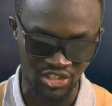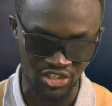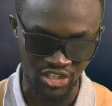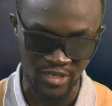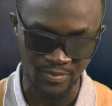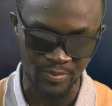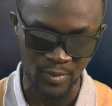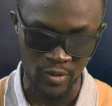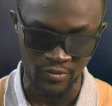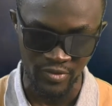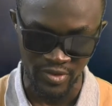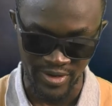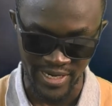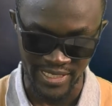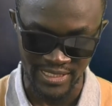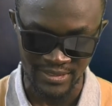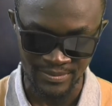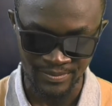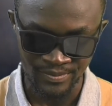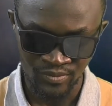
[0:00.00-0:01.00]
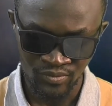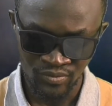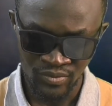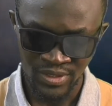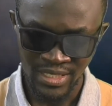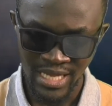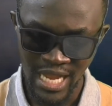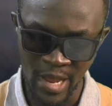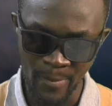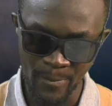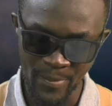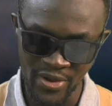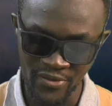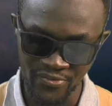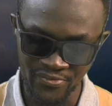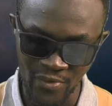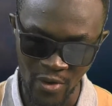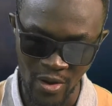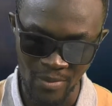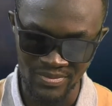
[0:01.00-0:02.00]
sheep over it, and
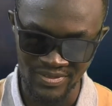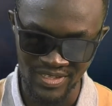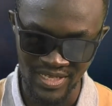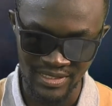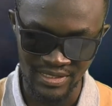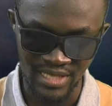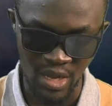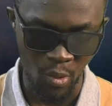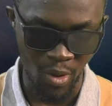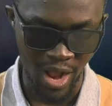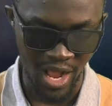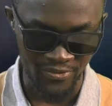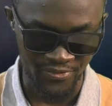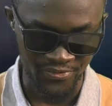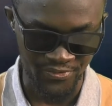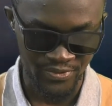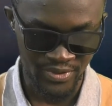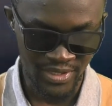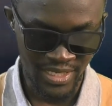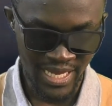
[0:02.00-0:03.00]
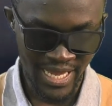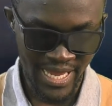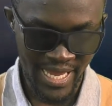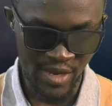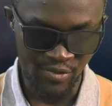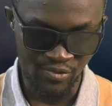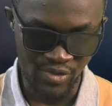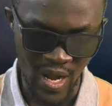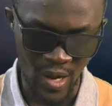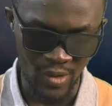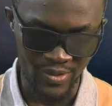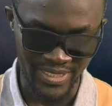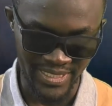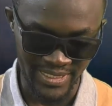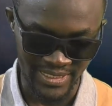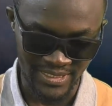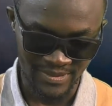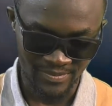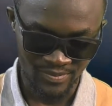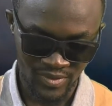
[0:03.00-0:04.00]
perform the tawaf around
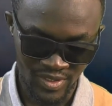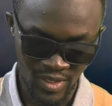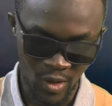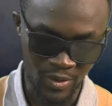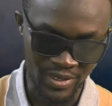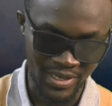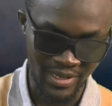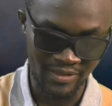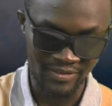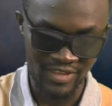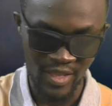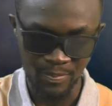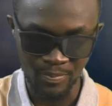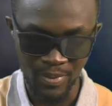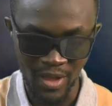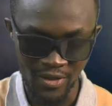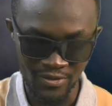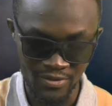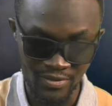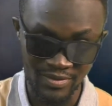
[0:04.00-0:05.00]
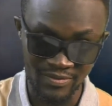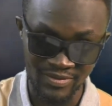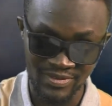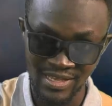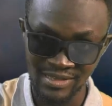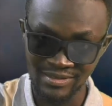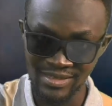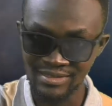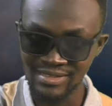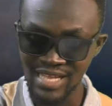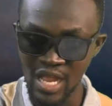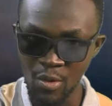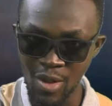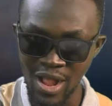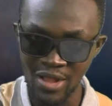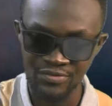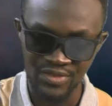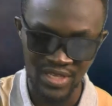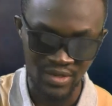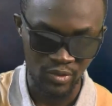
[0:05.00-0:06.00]
it. Okay, the
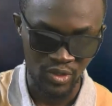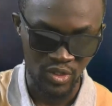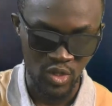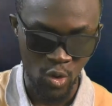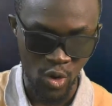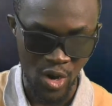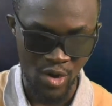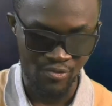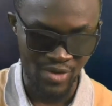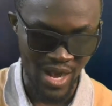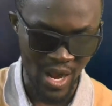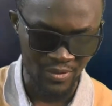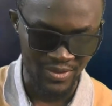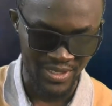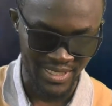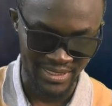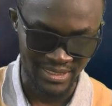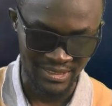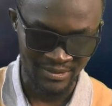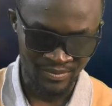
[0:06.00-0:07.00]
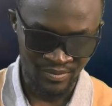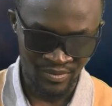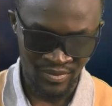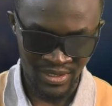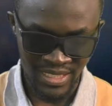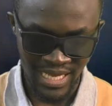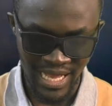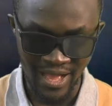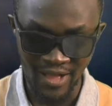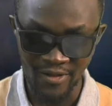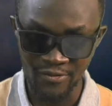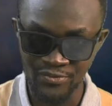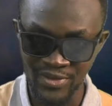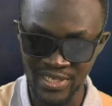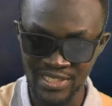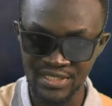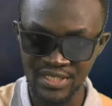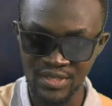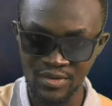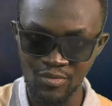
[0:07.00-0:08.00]
tawaf, they would go around it.
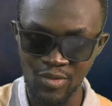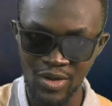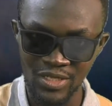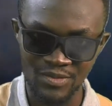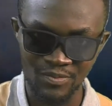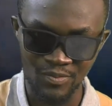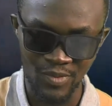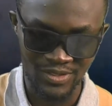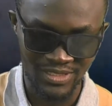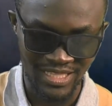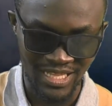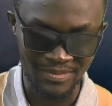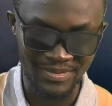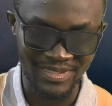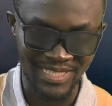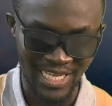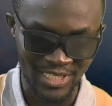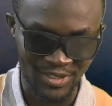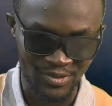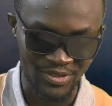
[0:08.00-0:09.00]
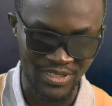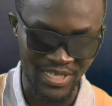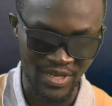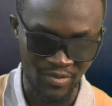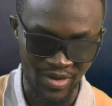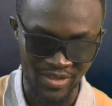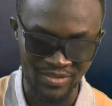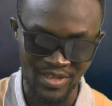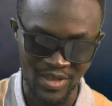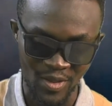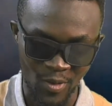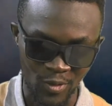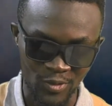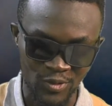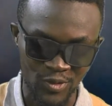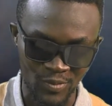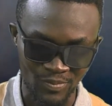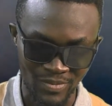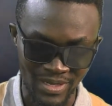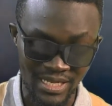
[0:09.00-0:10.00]
Fancy what Muslims does today when they go
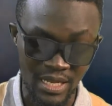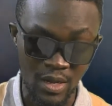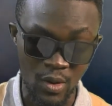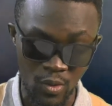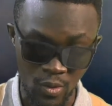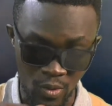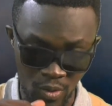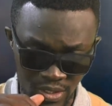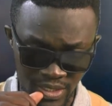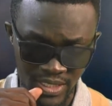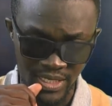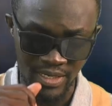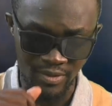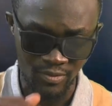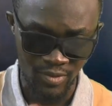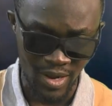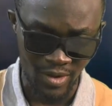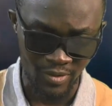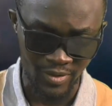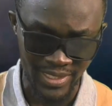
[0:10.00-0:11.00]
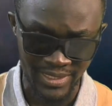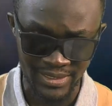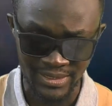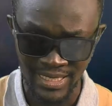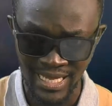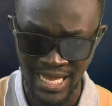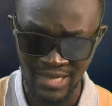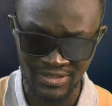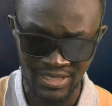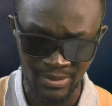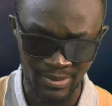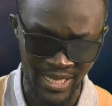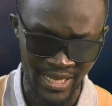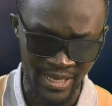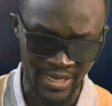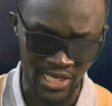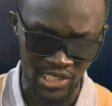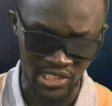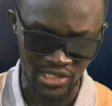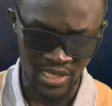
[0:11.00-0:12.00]
to Mecca. Oh, okay, wow, they have some
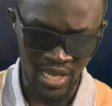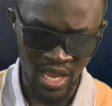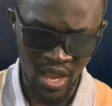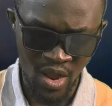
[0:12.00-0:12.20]
linkage.